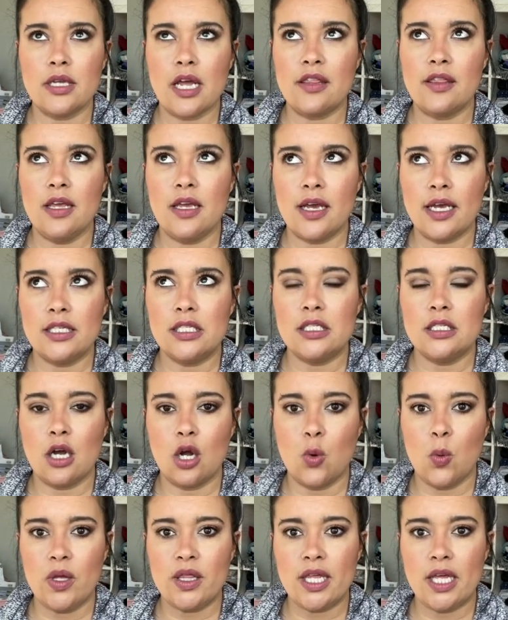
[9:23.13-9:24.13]
I think I
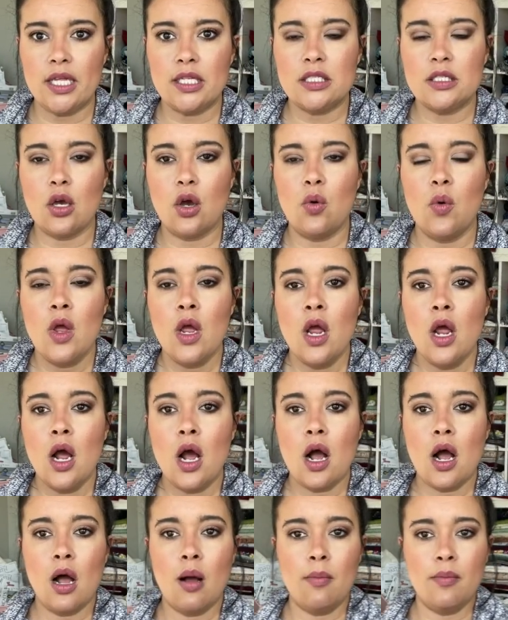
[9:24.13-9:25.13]
stuck with it. So,
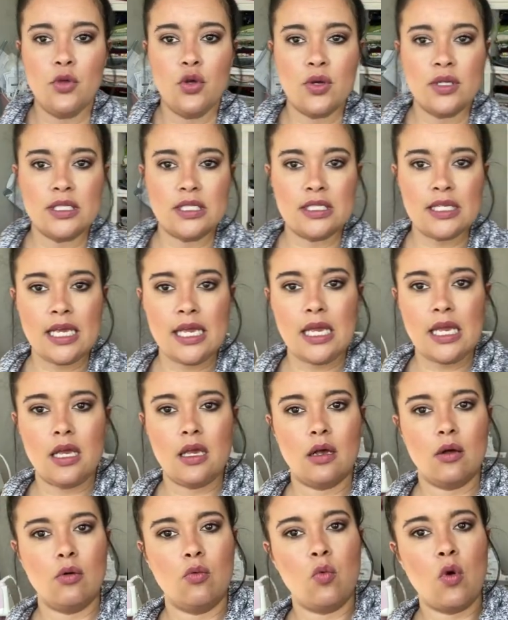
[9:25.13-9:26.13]
you can
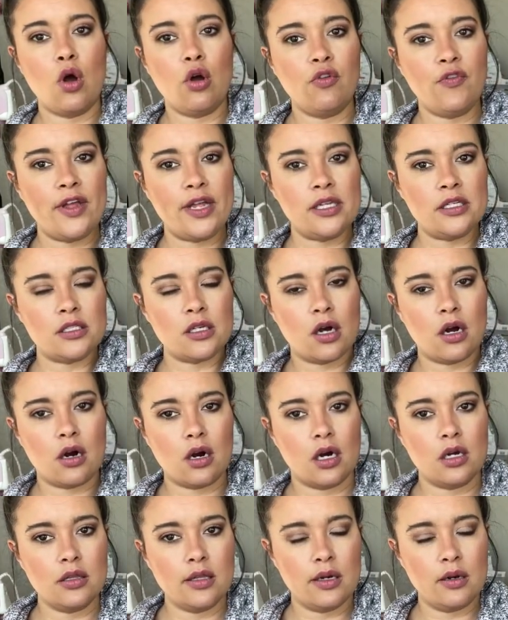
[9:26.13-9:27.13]
see wovens
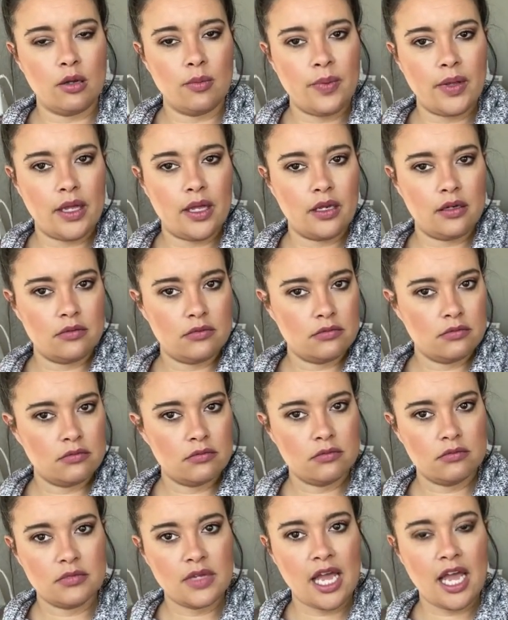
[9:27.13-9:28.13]
are a little bit
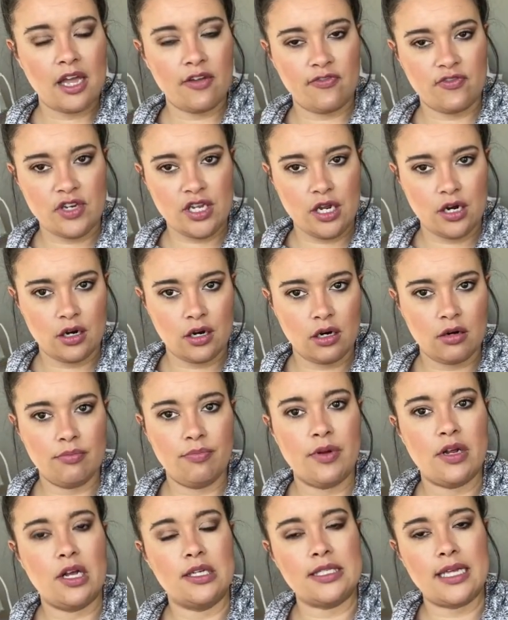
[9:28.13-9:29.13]
heftier
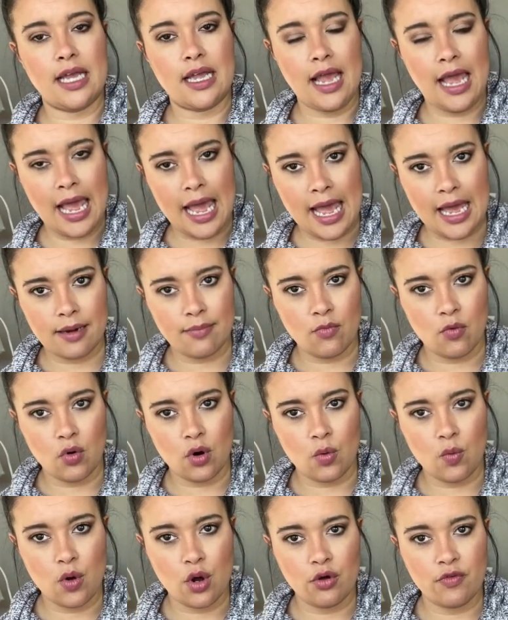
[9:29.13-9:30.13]
because I had
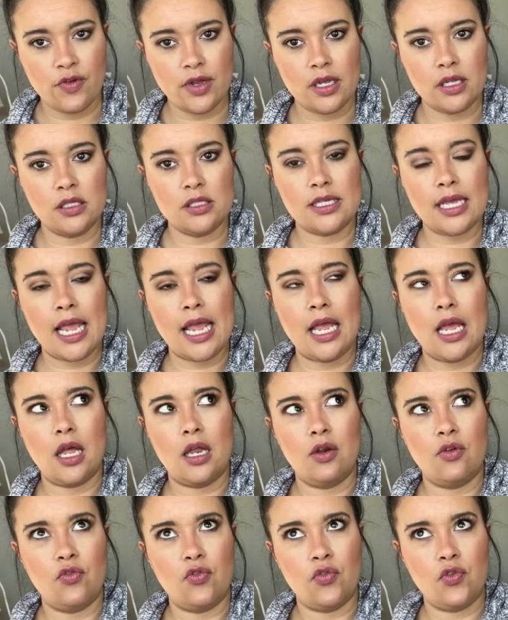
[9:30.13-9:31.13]
more wovens
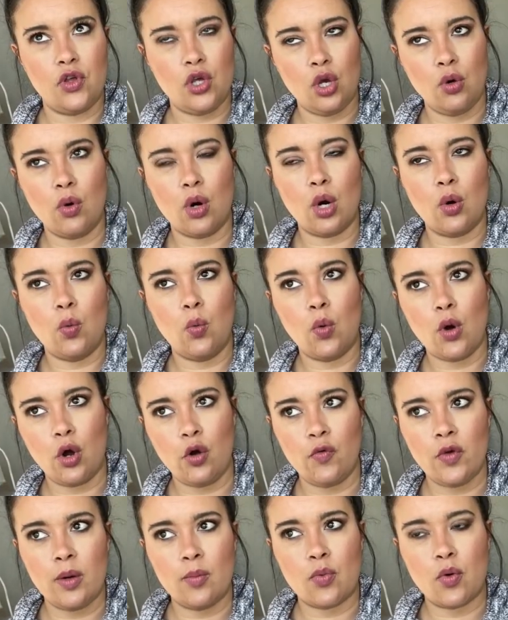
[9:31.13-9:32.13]
and fewer
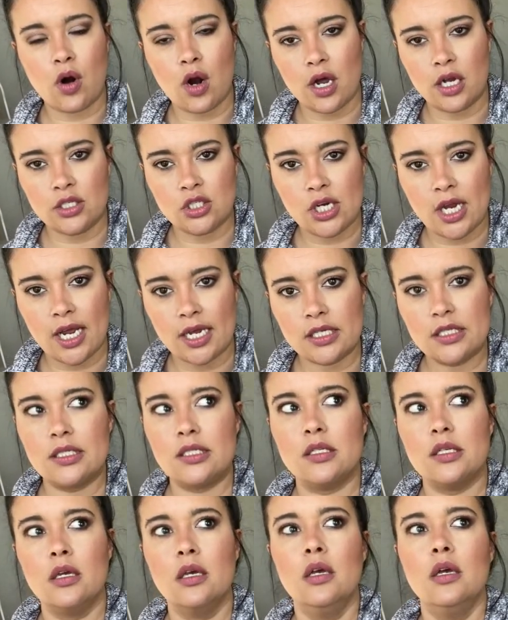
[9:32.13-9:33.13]
woven
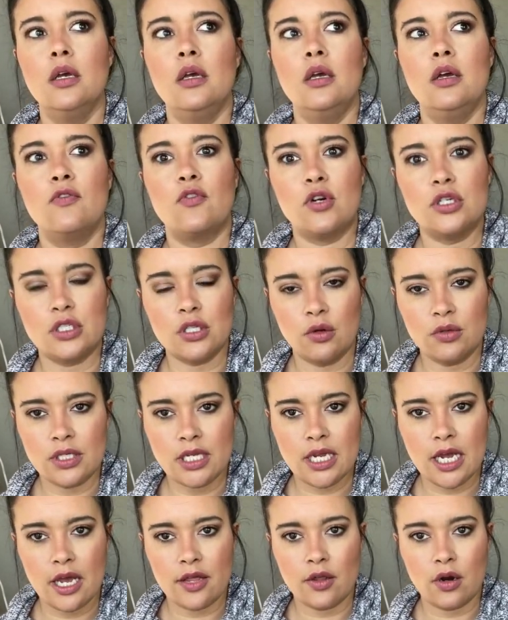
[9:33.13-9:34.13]
projects for Sew
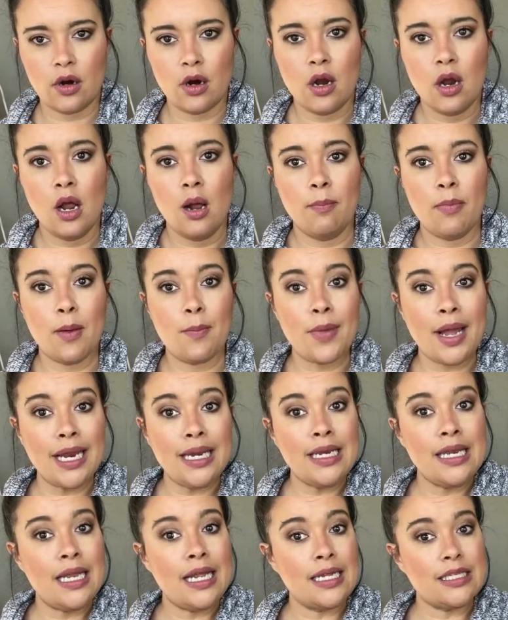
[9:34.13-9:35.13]
Together, but my
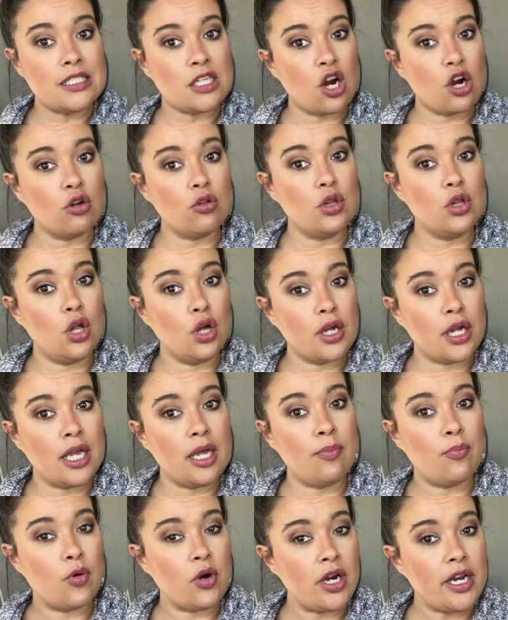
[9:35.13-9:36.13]
knits are
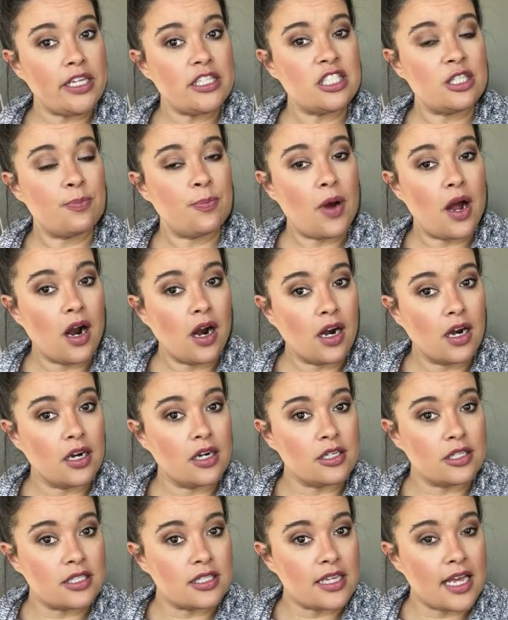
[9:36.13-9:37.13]
looking pretty
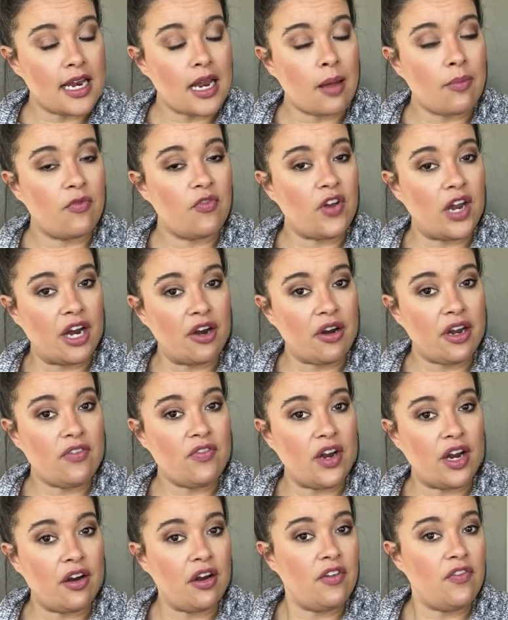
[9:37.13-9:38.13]
sparse, and I'm very,
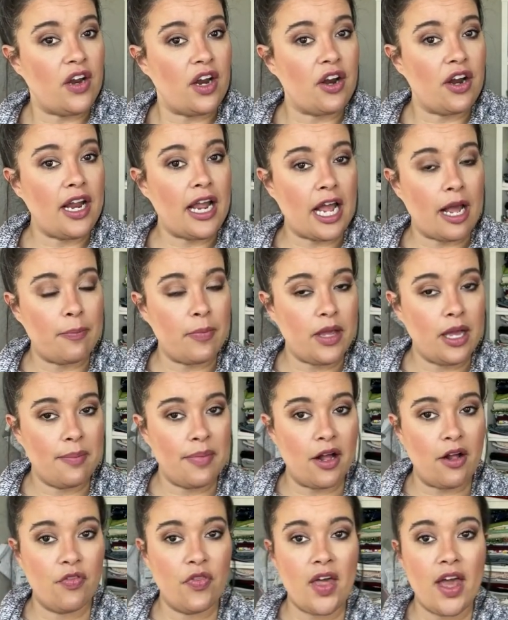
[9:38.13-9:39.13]
very, very happy
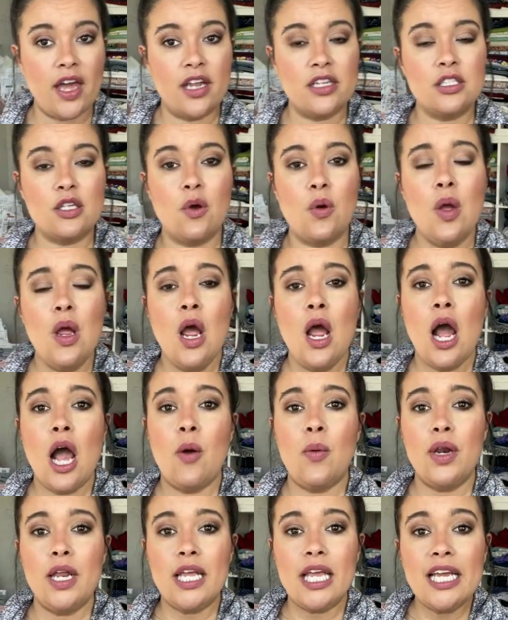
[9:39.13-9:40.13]
about that. So I
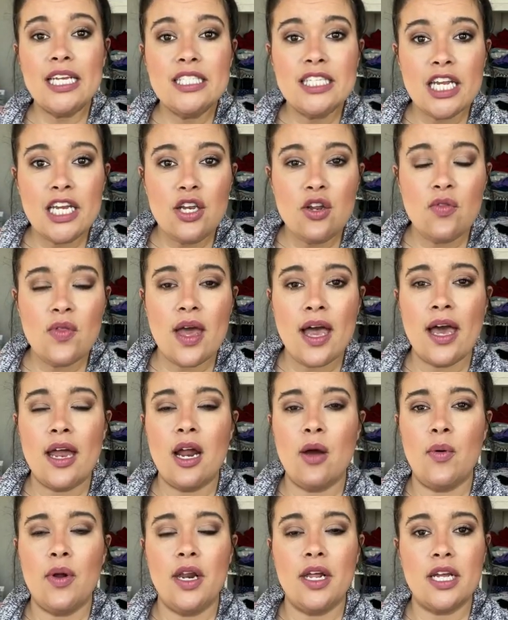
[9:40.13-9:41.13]
want to continue that.
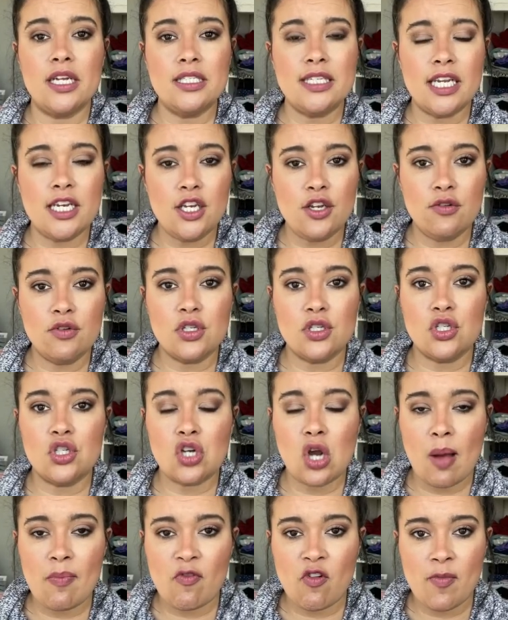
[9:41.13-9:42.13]
I want to continue to
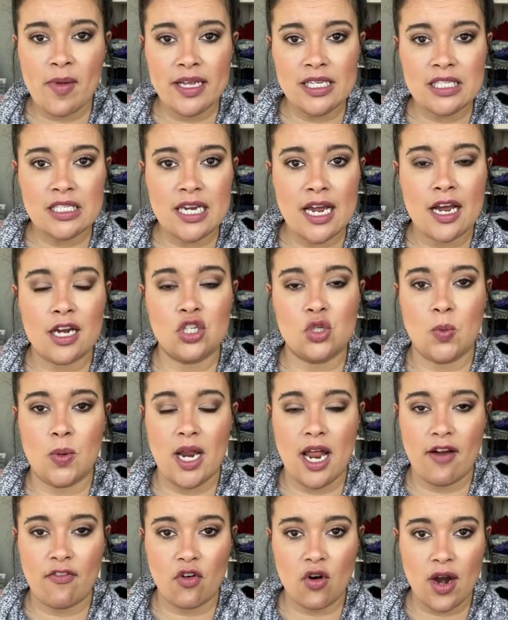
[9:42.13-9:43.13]
shop for my stash
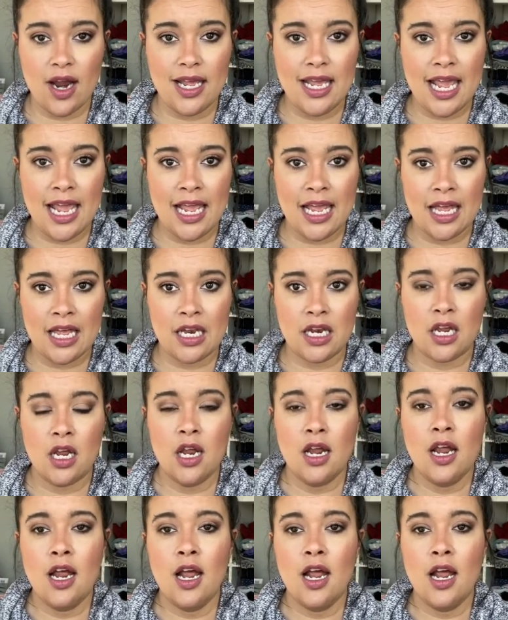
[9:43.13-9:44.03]
whenever I can.